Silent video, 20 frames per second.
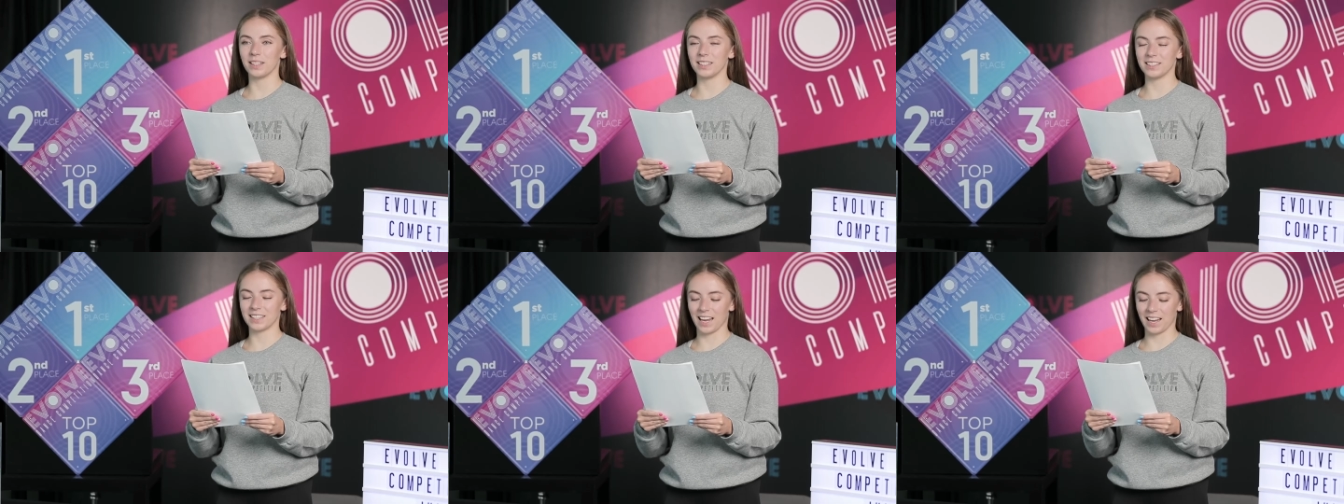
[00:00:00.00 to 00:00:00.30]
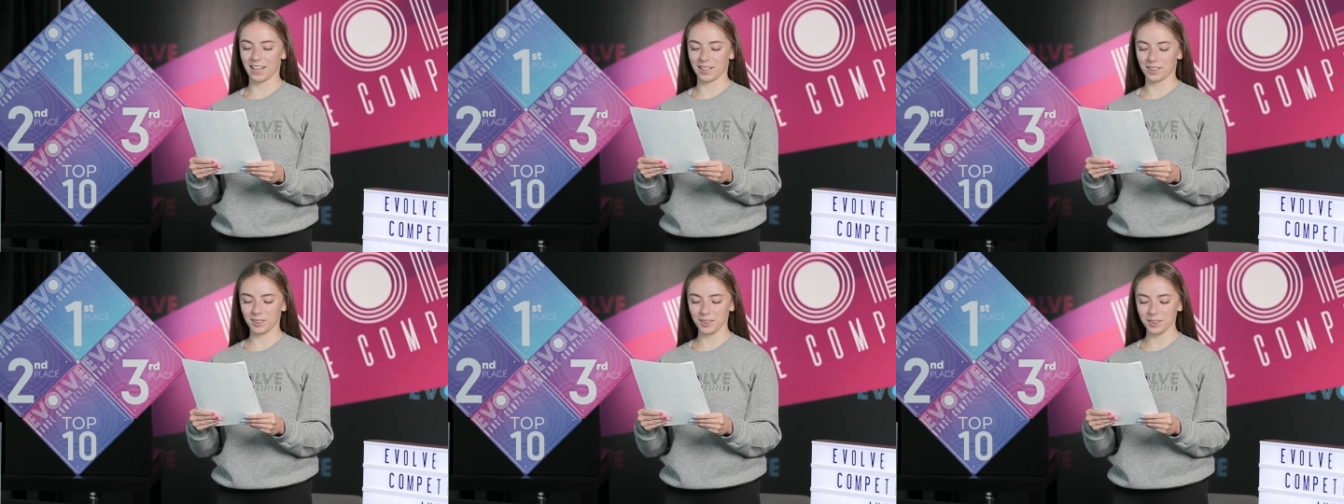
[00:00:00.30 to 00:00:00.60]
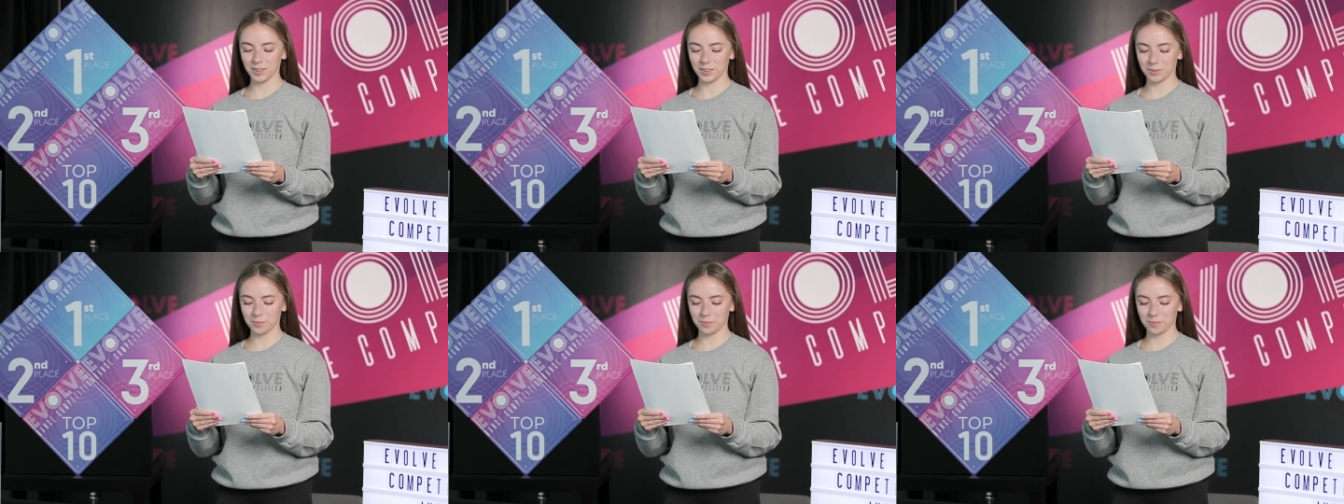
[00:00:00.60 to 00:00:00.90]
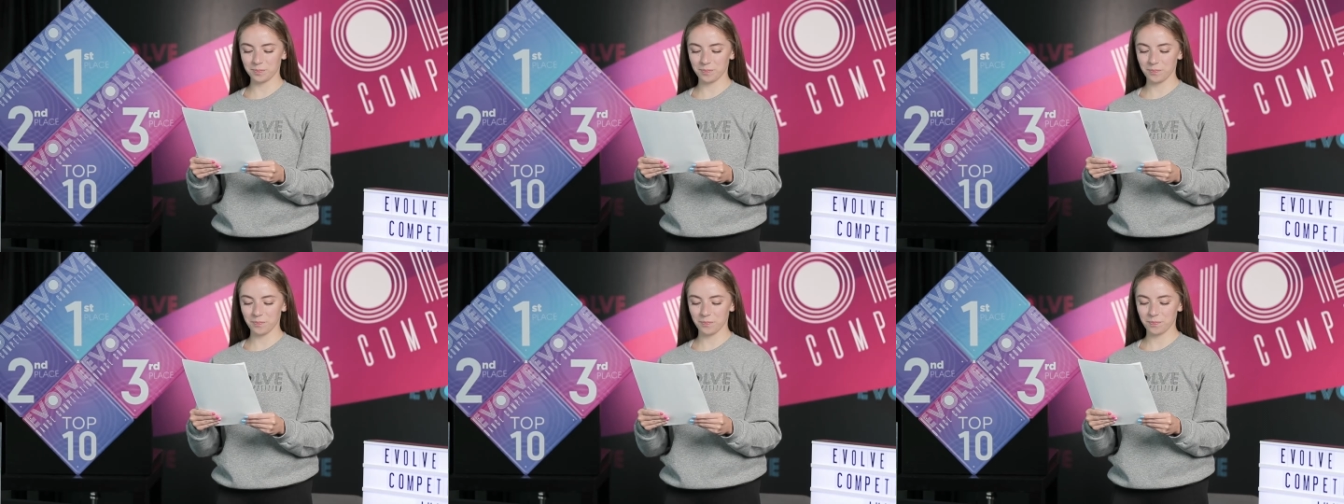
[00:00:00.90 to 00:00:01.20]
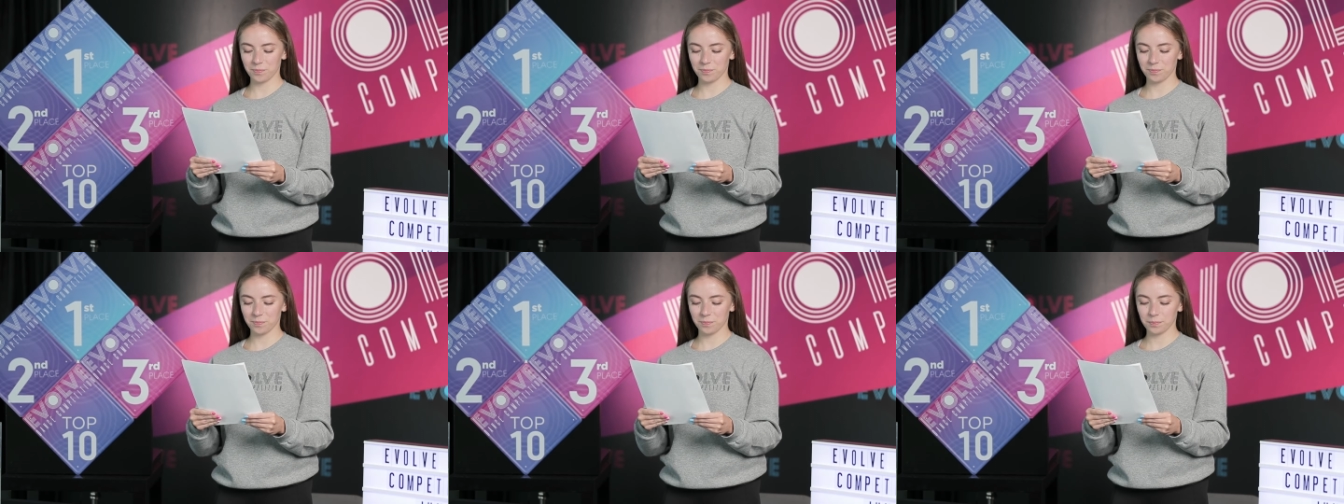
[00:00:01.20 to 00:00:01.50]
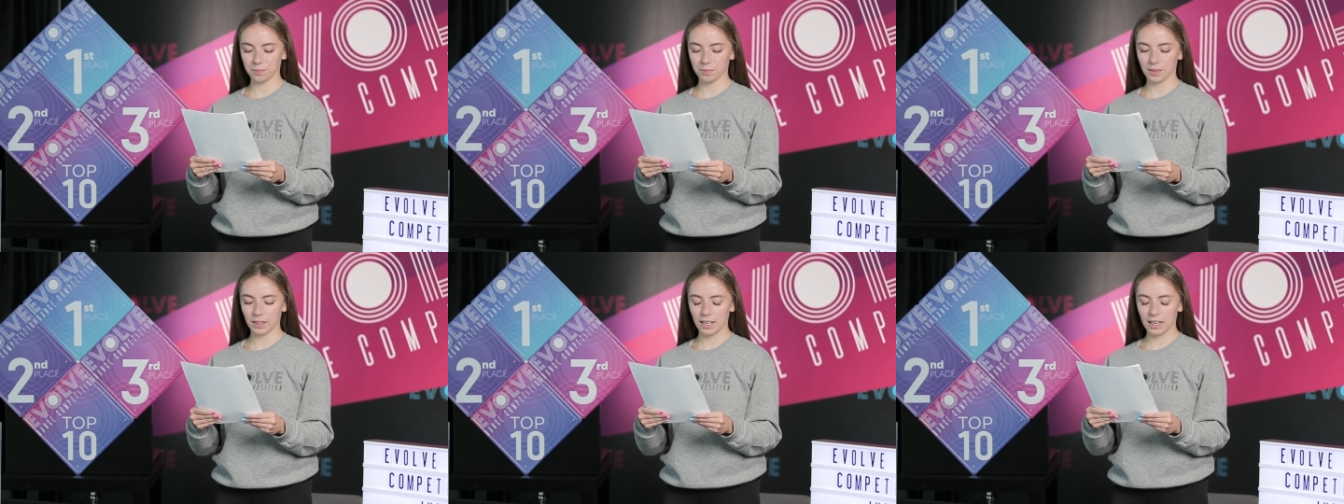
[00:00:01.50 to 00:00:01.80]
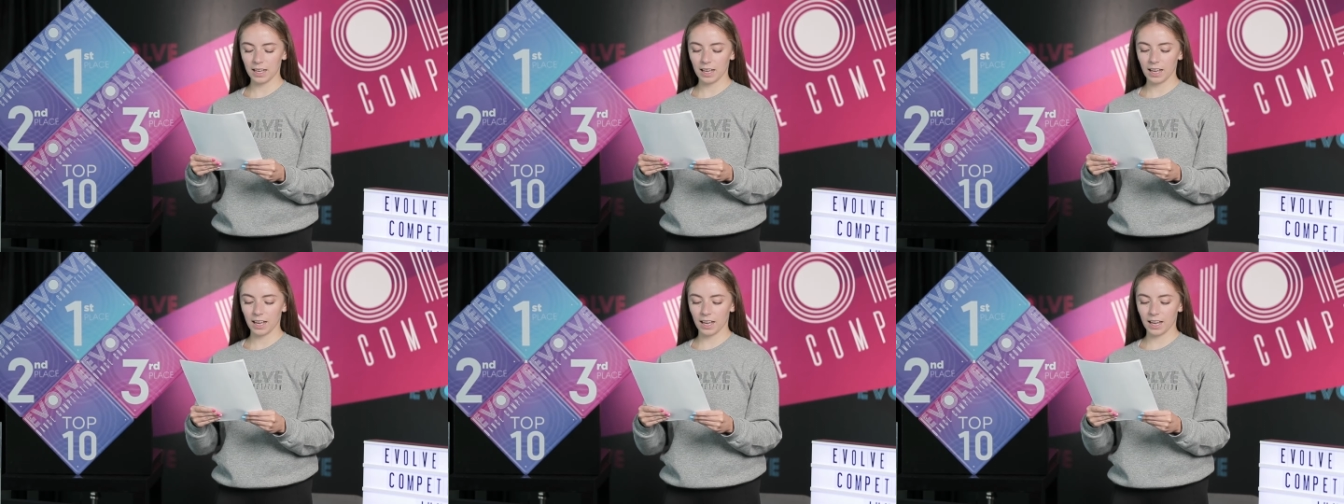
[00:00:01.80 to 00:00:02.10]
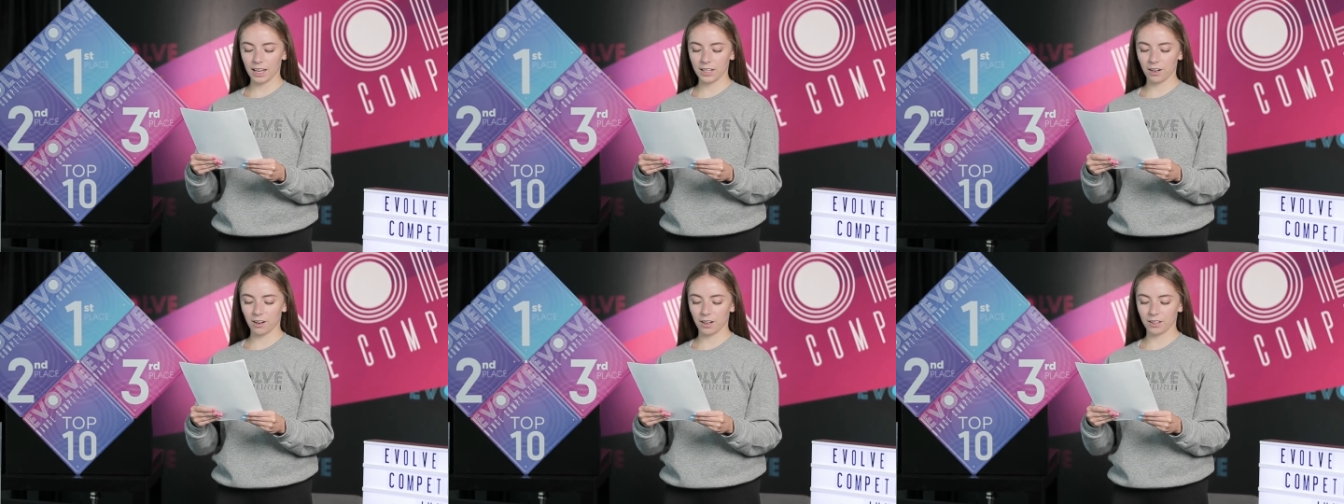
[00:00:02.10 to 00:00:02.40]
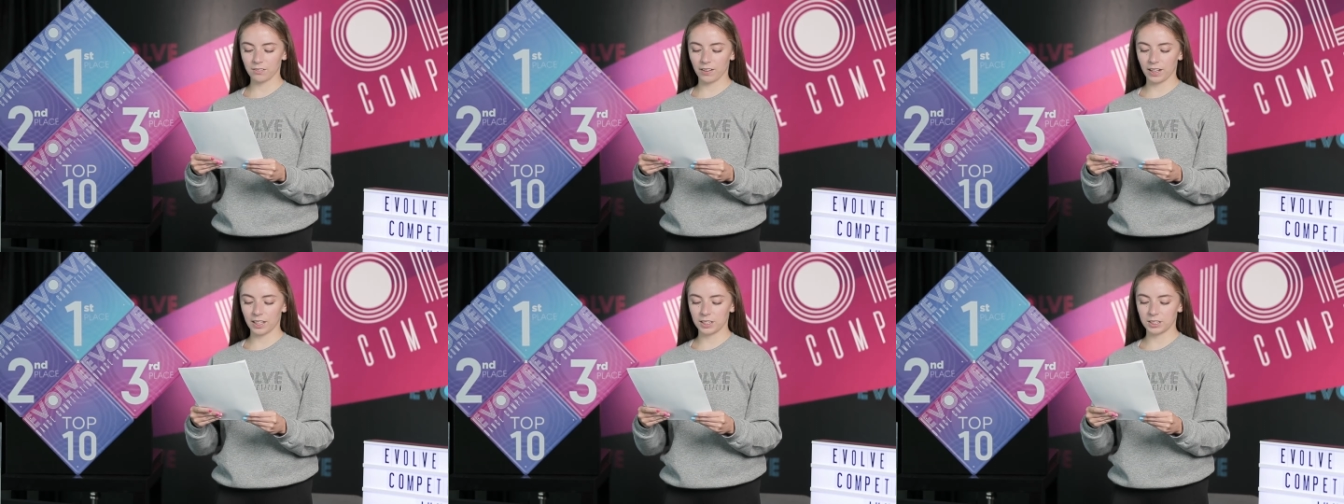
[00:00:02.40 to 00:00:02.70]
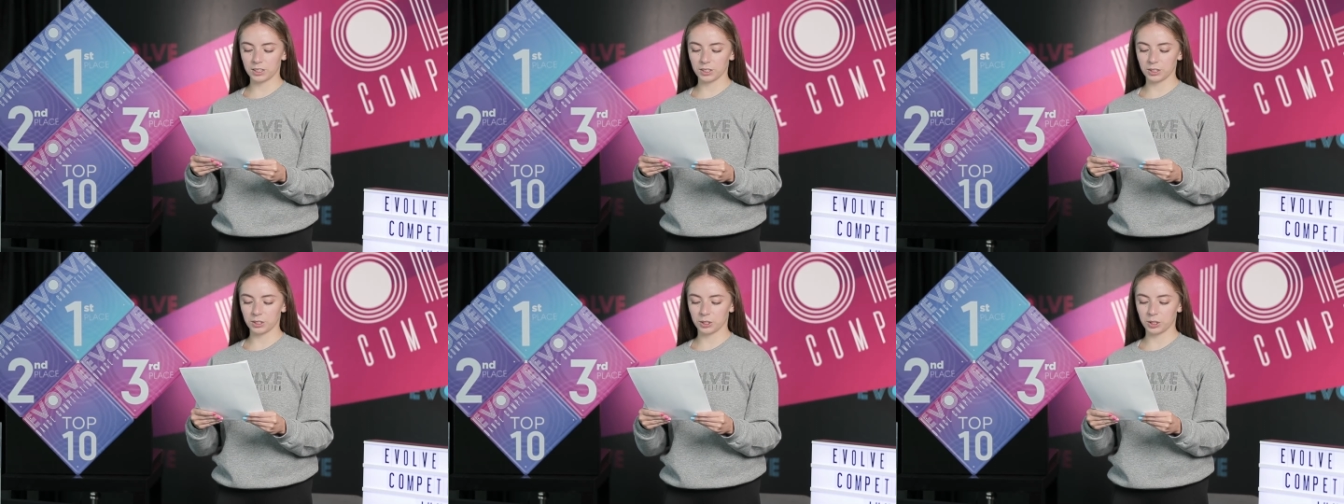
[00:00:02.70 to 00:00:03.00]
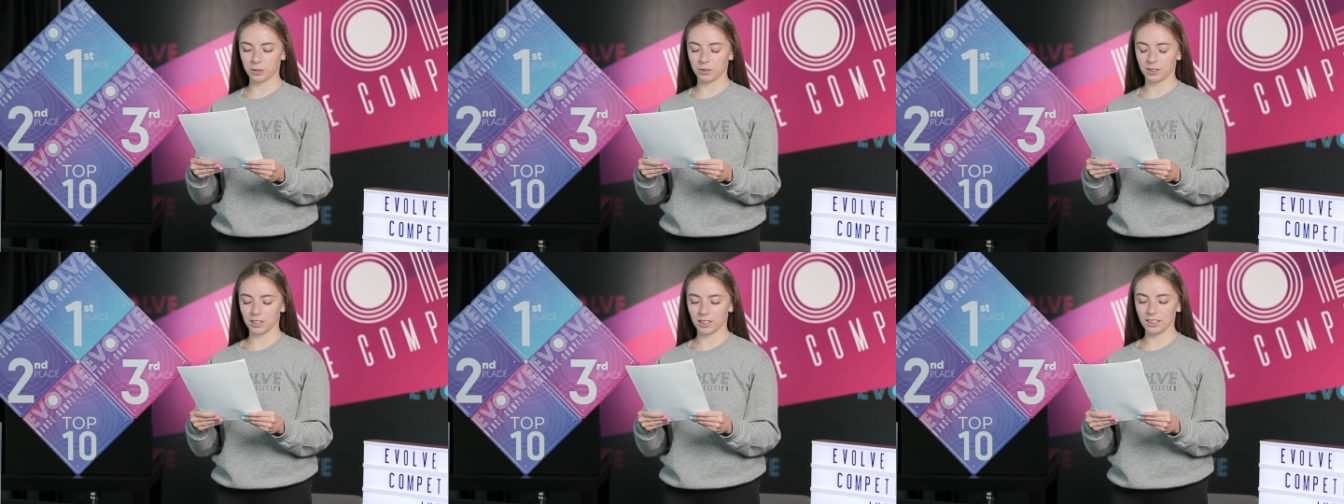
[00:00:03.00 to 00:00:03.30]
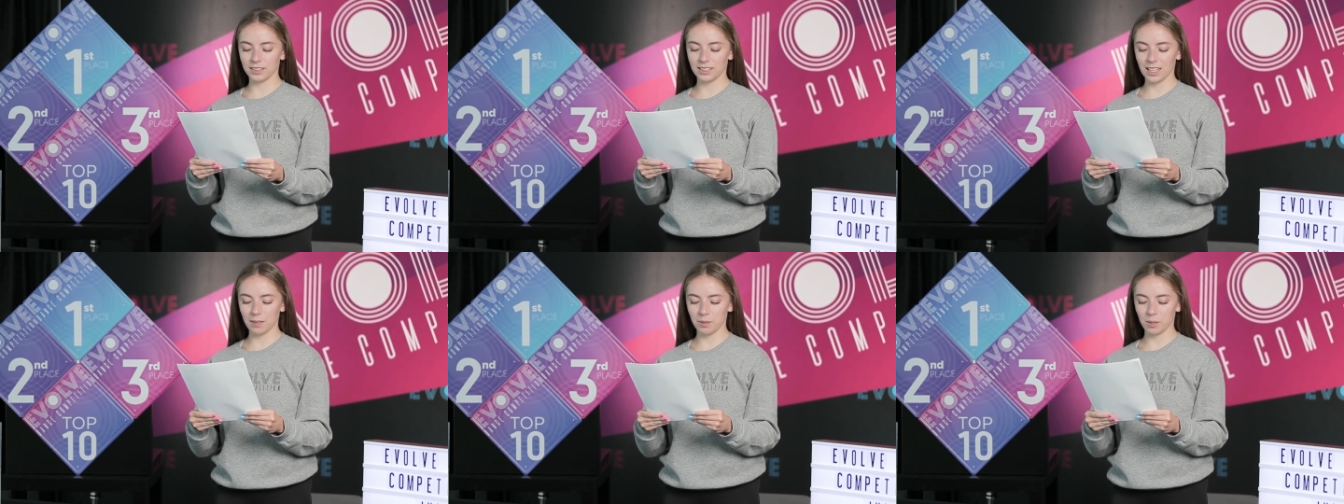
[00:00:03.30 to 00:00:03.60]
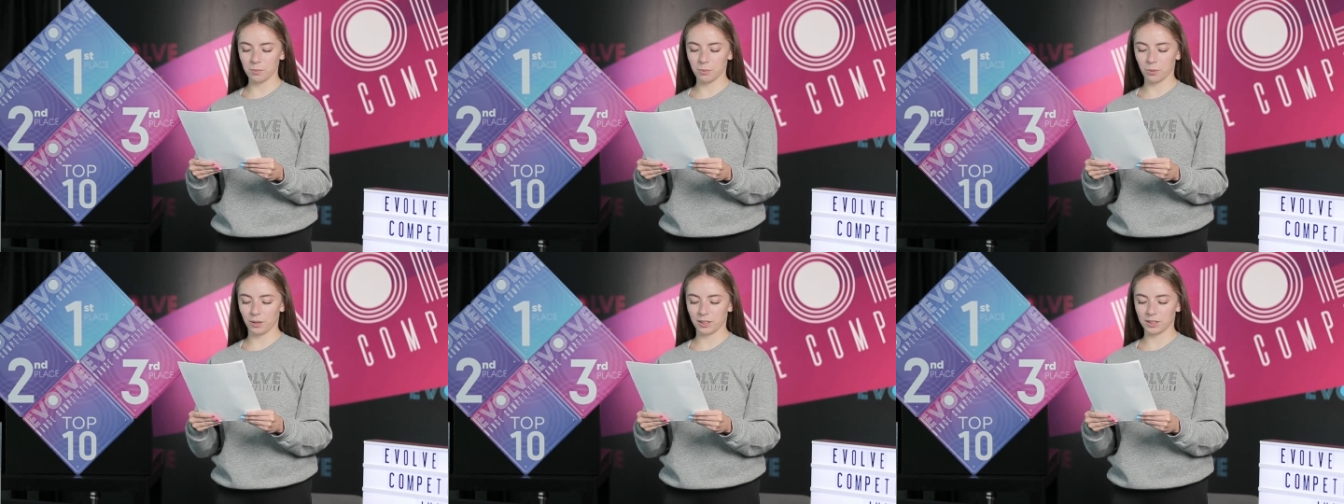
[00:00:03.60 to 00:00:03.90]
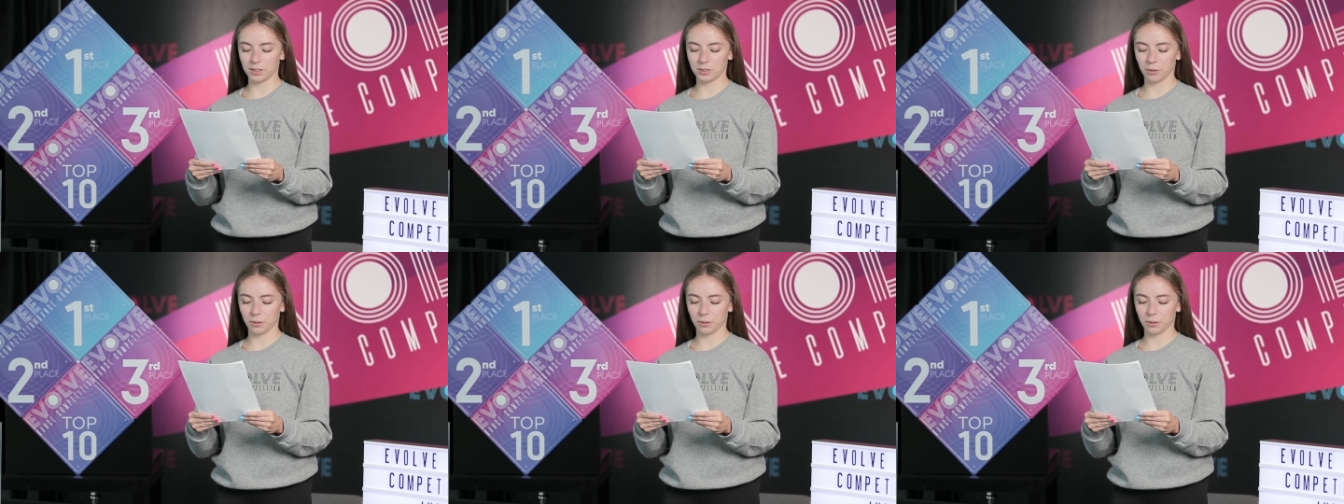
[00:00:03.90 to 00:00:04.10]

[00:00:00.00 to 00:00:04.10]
Entangled. In our Advanced Junior Demi-Pointe